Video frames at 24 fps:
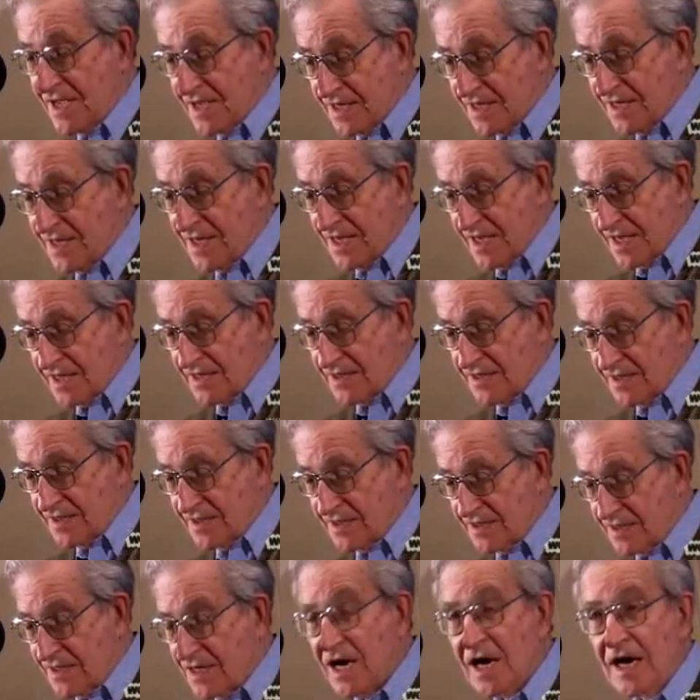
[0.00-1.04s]
He had to
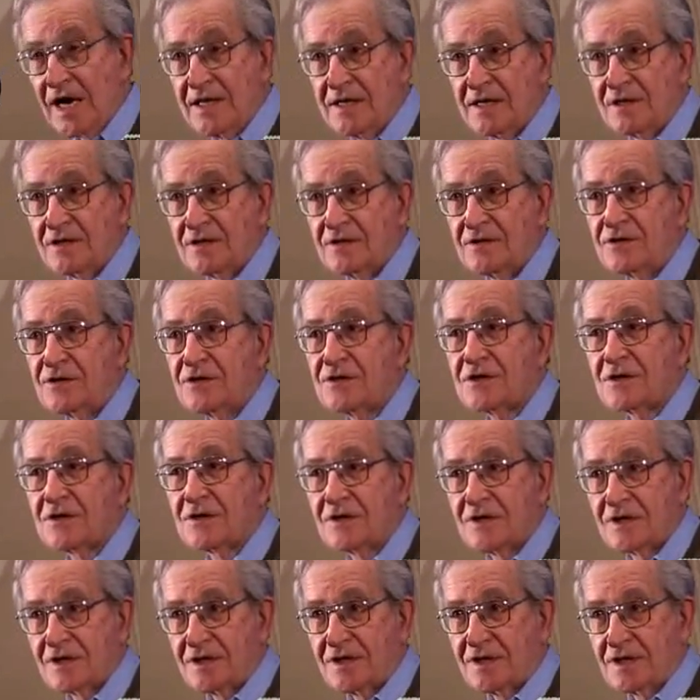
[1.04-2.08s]
deny those
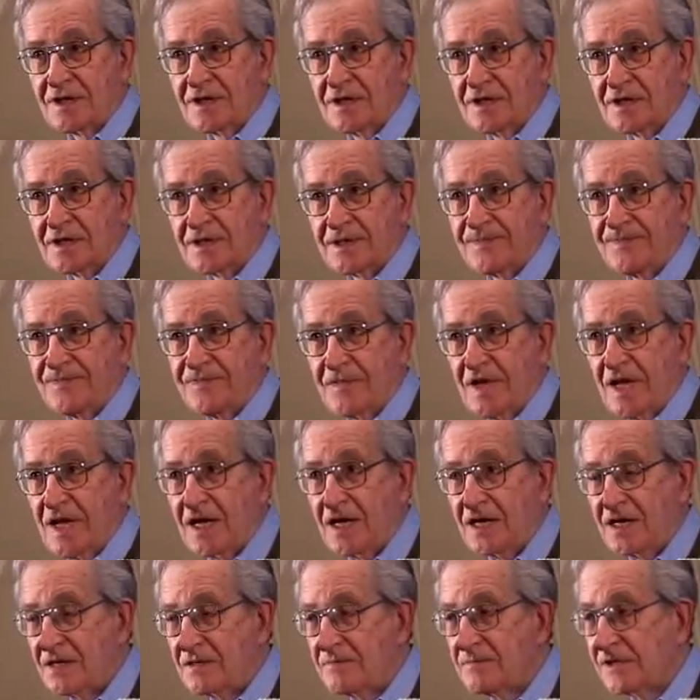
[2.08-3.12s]
so that the
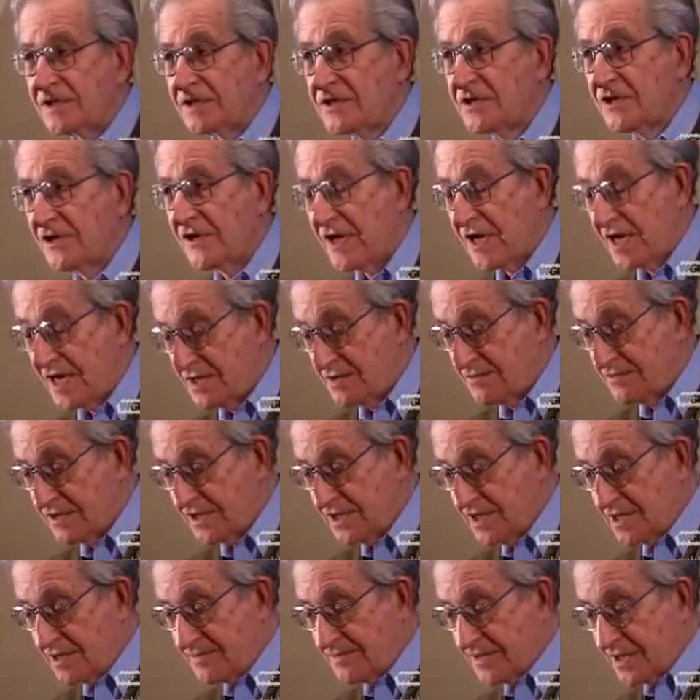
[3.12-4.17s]
military aid
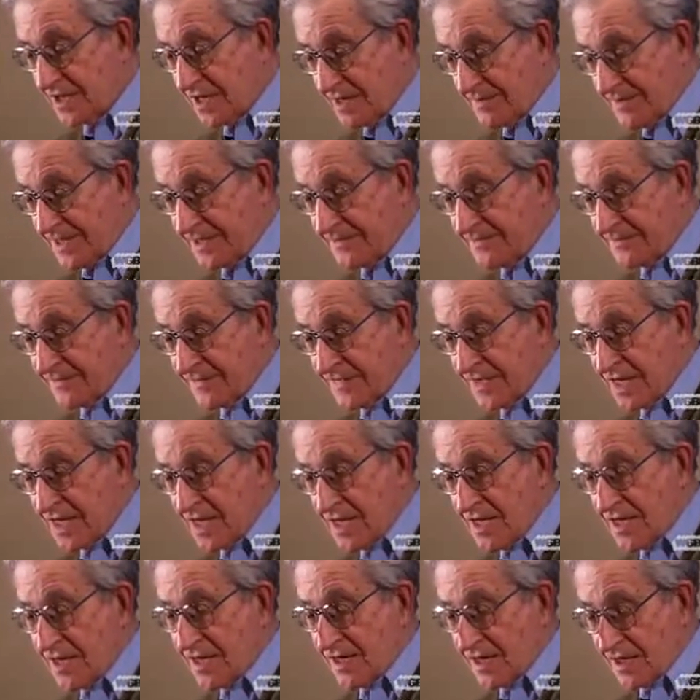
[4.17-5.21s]
would keep coming
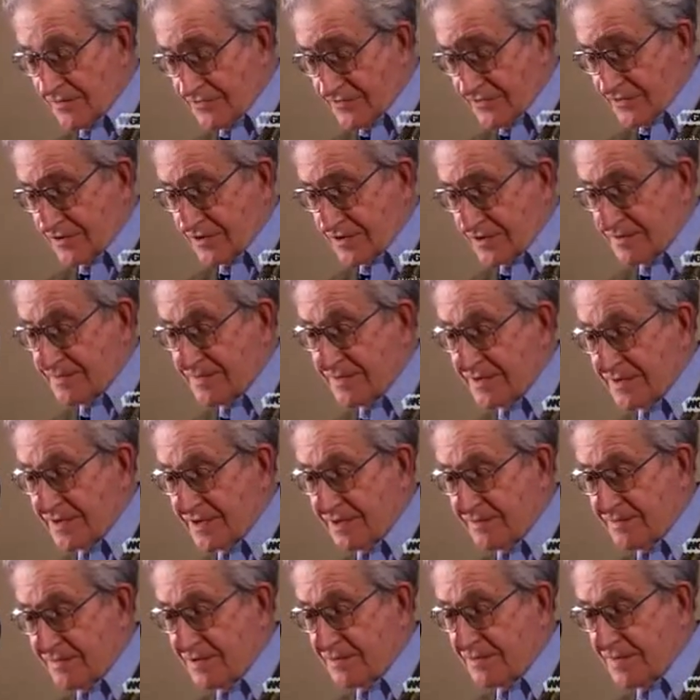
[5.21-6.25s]
for
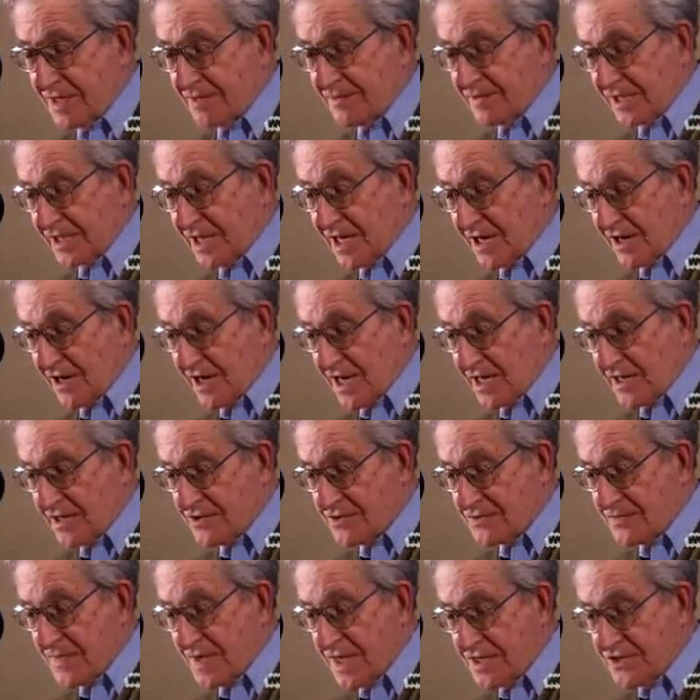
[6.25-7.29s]
him to be able to carry out
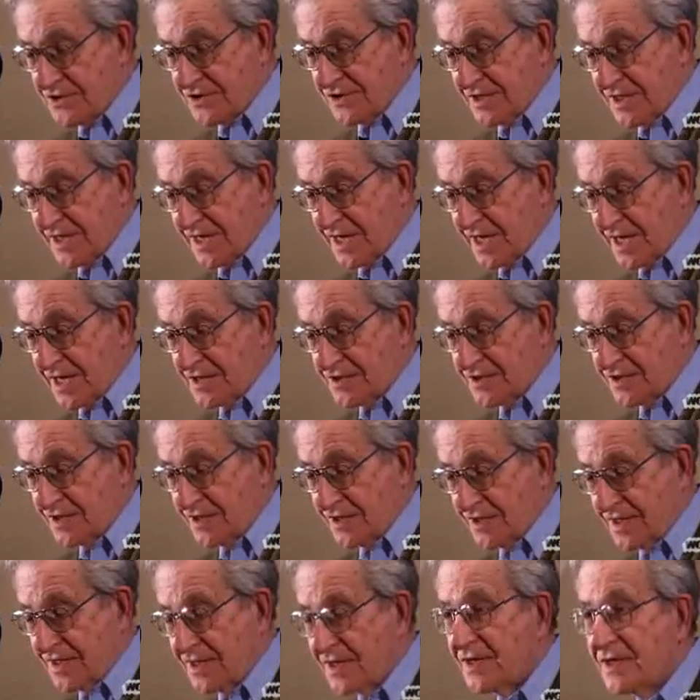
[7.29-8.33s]
his major task,
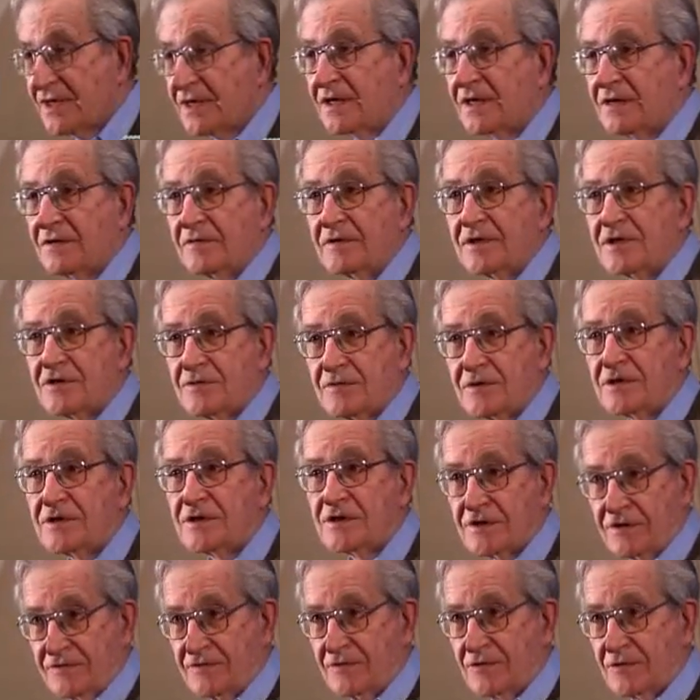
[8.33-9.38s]
which
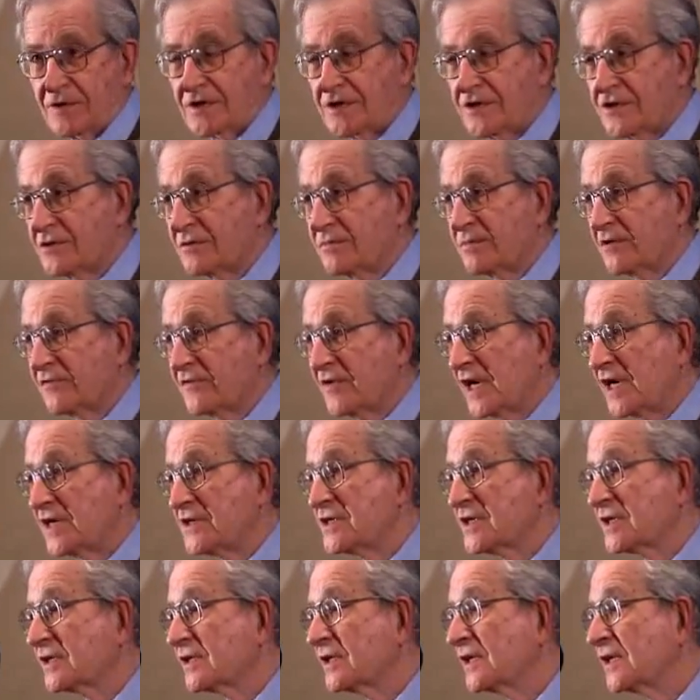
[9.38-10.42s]
was, of course,
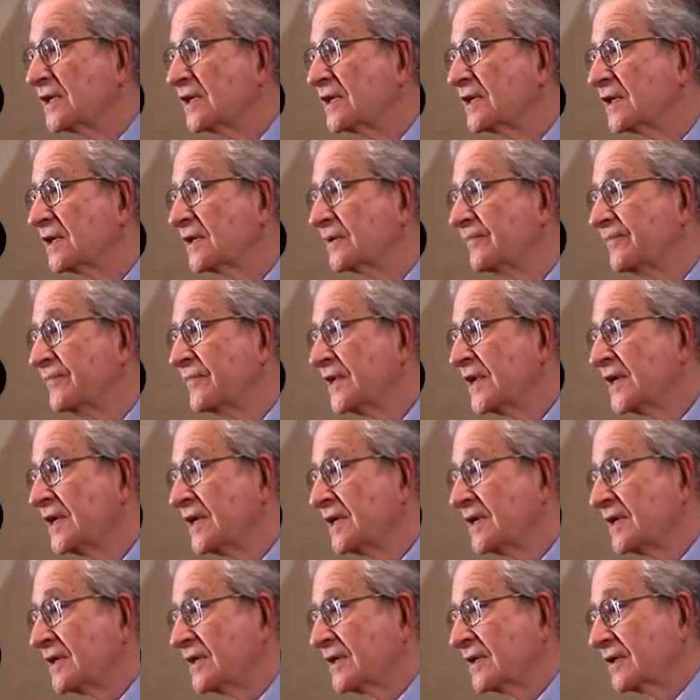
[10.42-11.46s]
supervising the
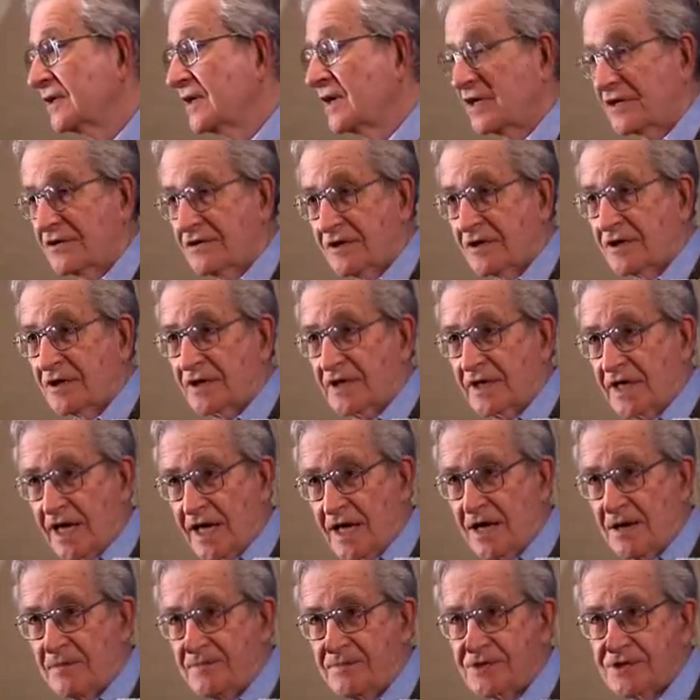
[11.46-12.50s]
Contra
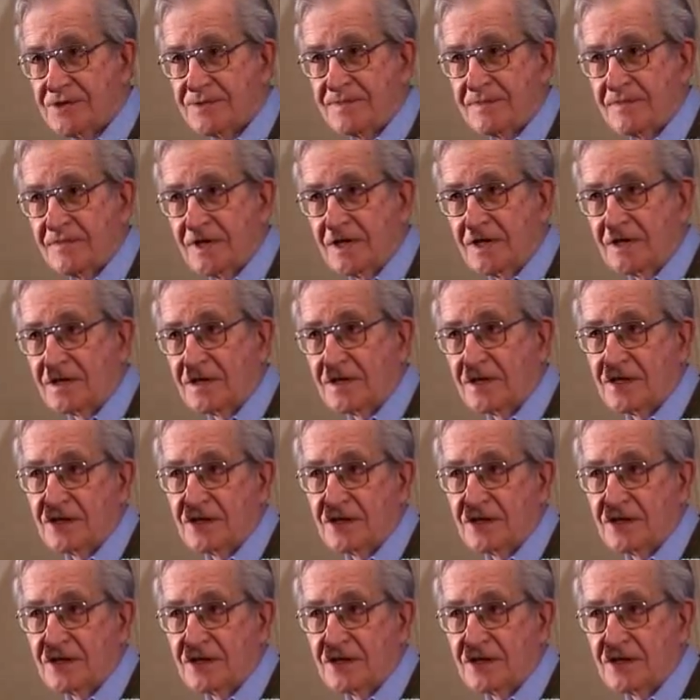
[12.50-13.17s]
camps in